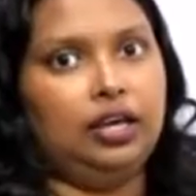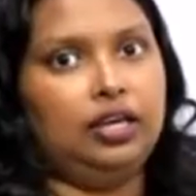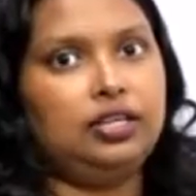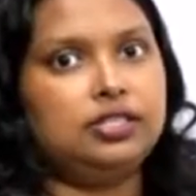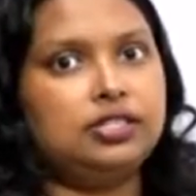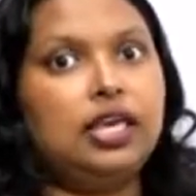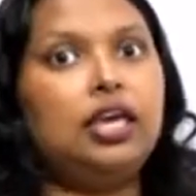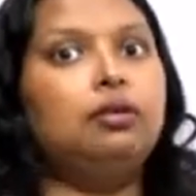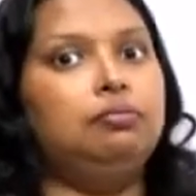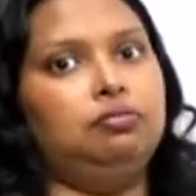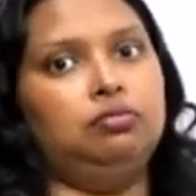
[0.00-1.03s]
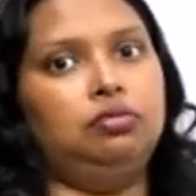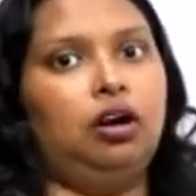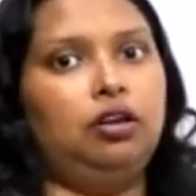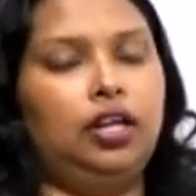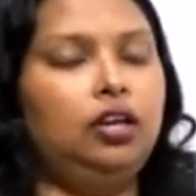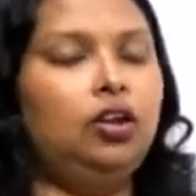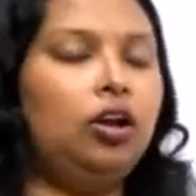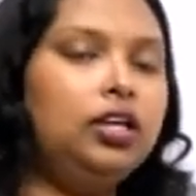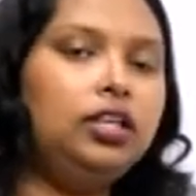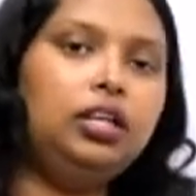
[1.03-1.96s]
is same, then
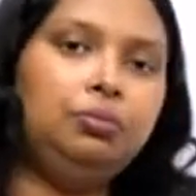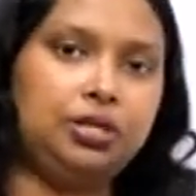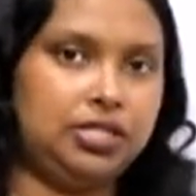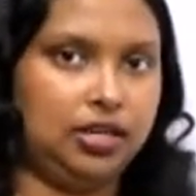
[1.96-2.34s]
only the limits